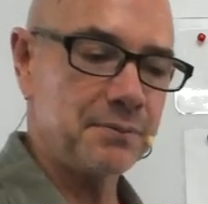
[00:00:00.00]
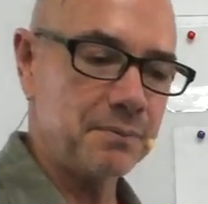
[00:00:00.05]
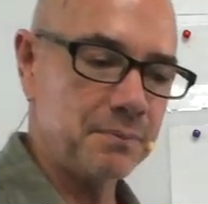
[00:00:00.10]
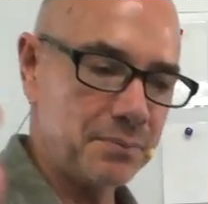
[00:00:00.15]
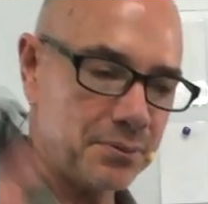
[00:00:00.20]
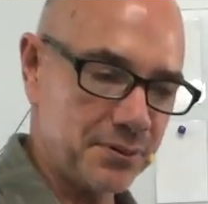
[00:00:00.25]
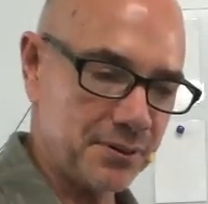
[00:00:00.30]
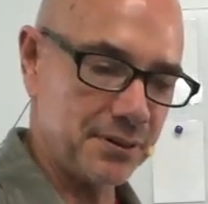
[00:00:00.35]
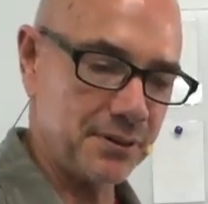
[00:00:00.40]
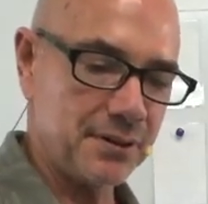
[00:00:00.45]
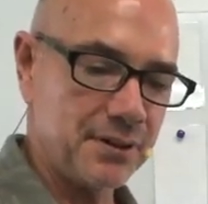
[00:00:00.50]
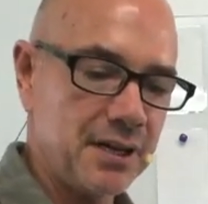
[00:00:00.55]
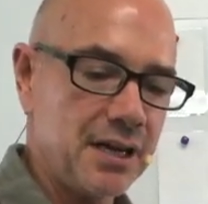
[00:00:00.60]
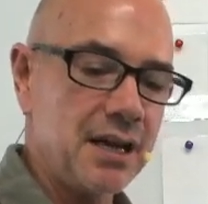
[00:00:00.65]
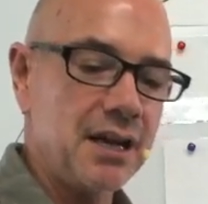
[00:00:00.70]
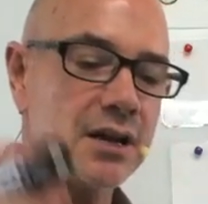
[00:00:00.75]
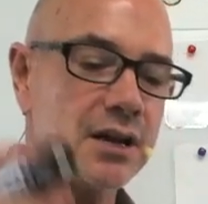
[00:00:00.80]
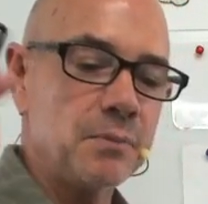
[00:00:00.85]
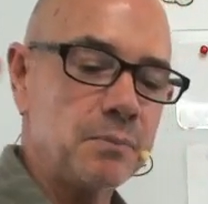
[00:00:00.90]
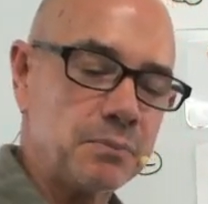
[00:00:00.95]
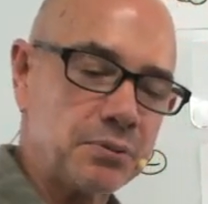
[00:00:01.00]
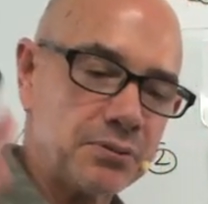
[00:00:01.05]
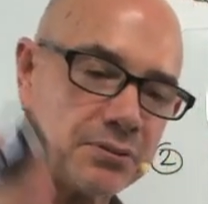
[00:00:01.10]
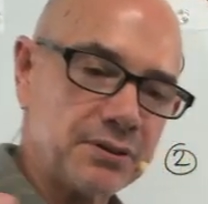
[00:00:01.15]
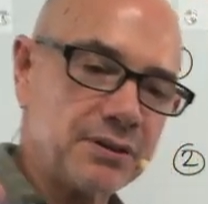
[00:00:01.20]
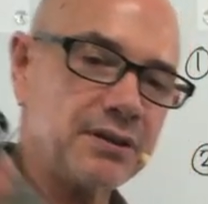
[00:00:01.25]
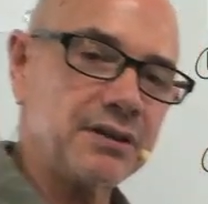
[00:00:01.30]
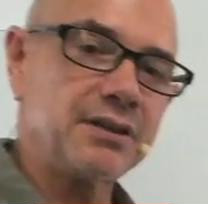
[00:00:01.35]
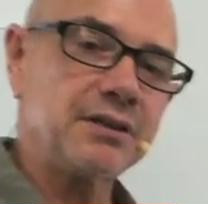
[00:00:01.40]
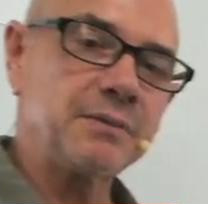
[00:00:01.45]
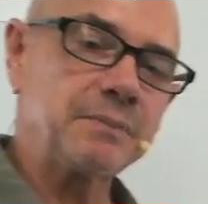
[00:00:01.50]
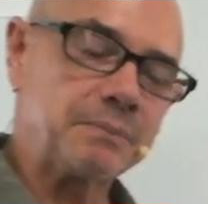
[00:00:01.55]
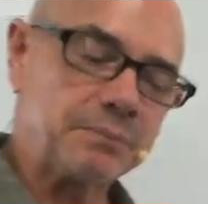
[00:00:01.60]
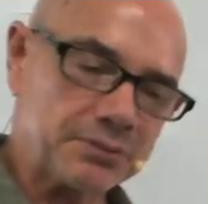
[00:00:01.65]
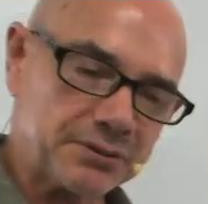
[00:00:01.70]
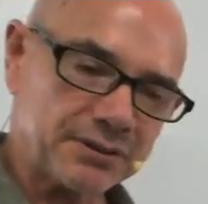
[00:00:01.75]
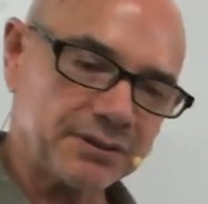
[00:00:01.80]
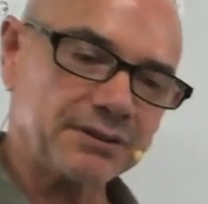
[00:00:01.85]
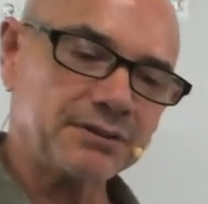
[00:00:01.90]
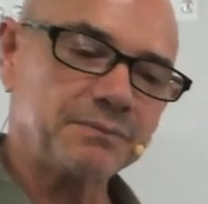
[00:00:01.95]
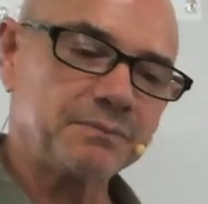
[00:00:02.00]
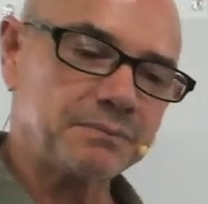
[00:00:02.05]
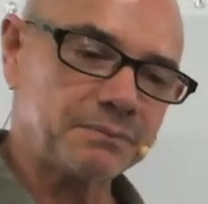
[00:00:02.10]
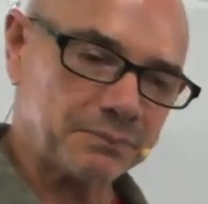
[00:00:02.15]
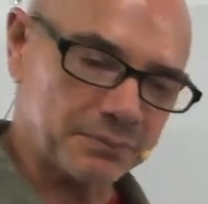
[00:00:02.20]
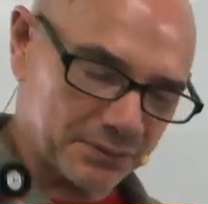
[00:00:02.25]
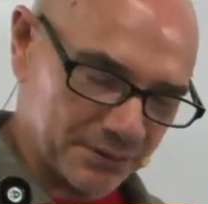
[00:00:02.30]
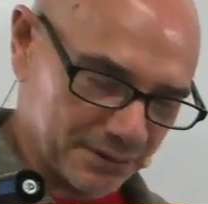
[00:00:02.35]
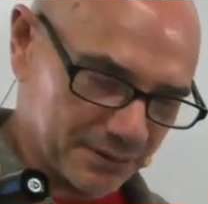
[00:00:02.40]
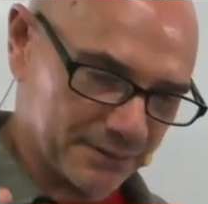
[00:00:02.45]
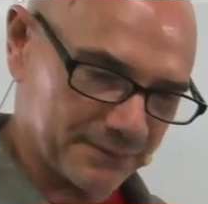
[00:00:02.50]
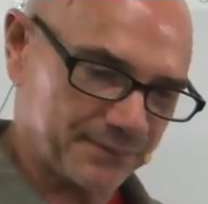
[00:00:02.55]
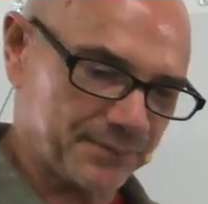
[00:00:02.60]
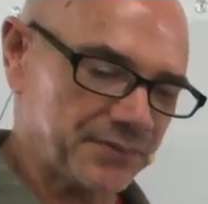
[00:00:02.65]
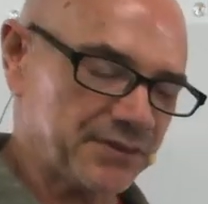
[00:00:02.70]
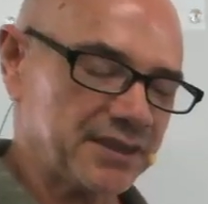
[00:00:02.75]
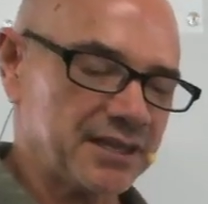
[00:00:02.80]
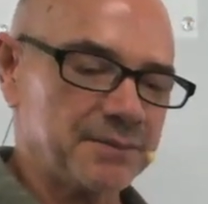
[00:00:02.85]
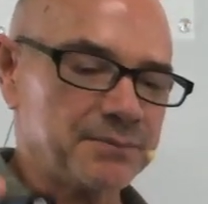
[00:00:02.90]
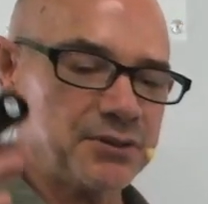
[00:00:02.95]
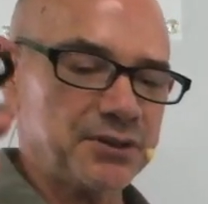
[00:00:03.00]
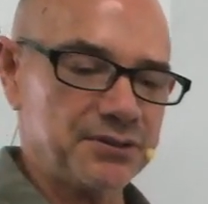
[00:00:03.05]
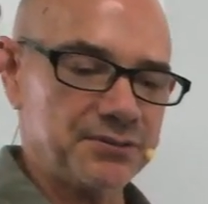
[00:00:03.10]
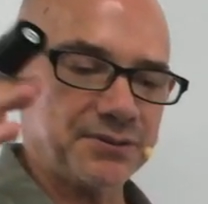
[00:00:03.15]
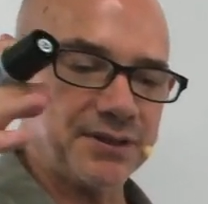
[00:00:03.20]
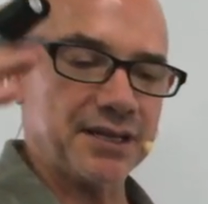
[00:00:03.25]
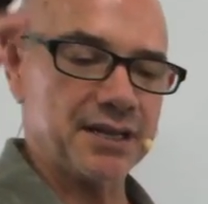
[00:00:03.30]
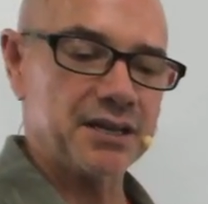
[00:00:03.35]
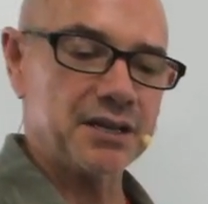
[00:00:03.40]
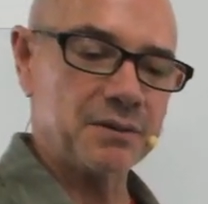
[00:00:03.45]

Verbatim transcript: pr, pr, pr, pr. Number three,